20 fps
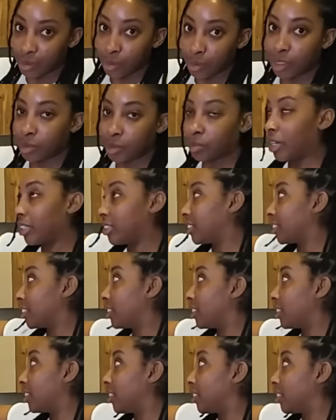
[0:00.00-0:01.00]
and my spices
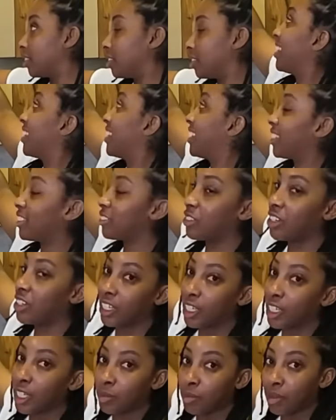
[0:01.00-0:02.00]
in here. This one,
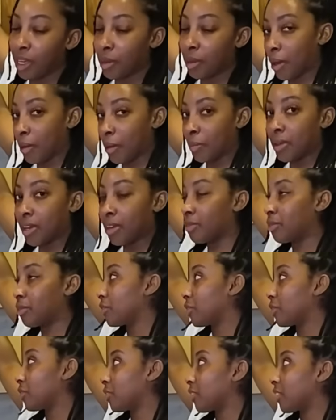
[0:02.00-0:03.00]
I keep like my pet
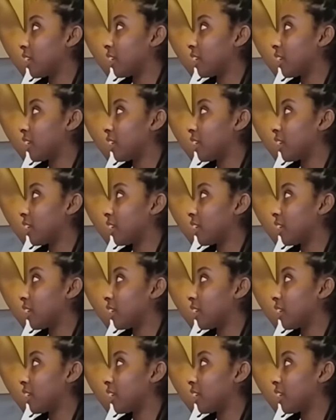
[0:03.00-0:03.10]
food